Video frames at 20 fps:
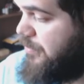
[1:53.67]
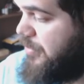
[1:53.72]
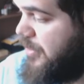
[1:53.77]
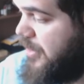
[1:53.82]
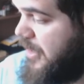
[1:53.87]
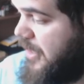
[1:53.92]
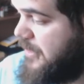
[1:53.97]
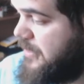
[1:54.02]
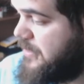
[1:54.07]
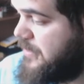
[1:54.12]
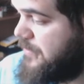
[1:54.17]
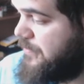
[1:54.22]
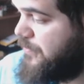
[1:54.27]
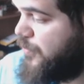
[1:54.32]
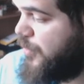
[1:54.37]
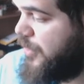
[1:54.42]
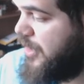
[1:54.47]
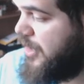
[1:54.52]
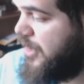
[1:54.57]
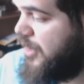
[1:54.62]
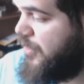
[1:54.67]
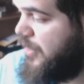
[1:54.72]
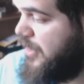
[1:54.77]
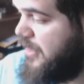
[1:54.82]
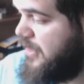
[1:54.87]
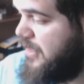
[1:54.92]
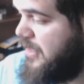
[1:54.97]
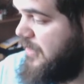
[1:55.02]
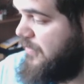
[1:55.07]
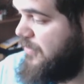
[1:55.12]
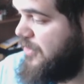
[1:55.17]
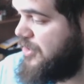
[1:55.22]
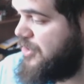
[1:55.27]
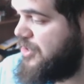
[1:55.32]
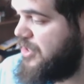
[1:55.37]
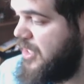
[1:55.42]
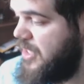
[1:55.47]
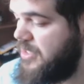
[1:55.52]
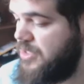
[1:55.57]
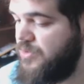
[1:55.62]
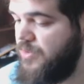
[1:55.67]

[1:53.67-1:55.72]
But we're going to go ahead and give it a shot.